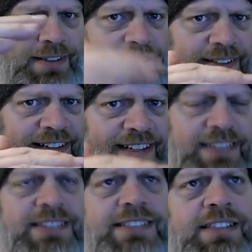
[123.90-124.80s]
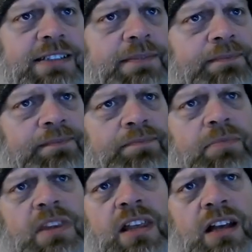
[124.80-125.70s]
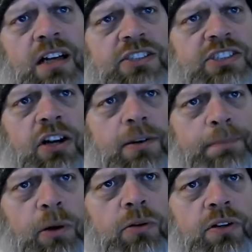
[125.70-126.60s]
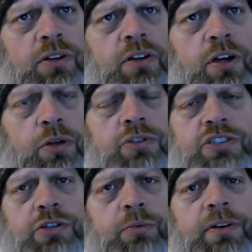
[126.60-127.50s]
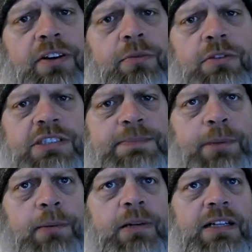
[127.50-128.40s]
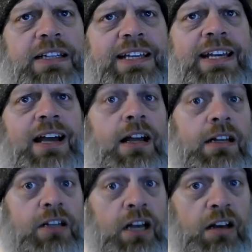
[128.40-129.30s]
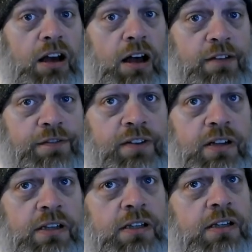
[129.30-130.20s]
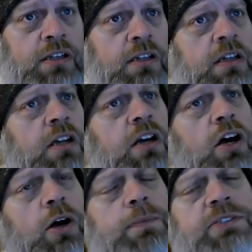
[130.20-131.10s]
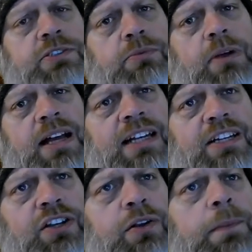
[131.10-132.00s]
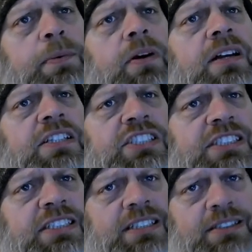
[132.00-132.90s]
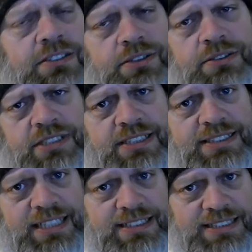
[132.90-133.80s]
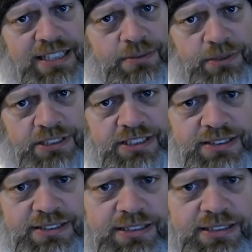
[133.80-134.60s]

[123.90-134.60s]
condensed. A star bowler whose career was permanently cut off hopes to ride a new prodigy to success and riches.